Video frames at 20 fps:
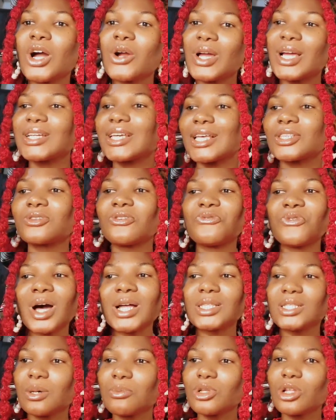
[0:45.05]
All right, guys, so
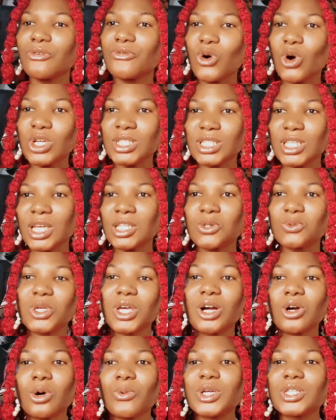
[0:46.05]
for our table of contents,
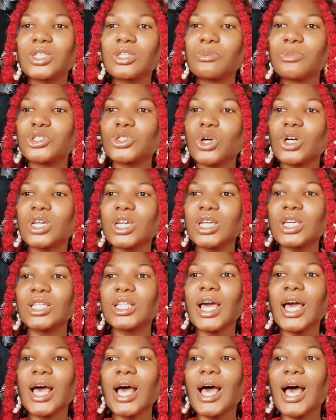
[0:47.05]
we are going to be
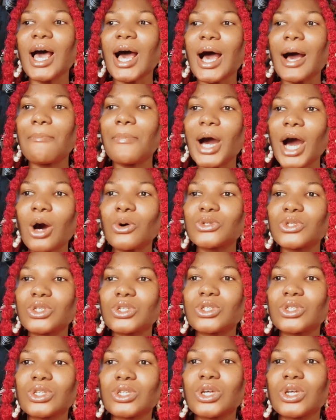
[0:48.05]
talking about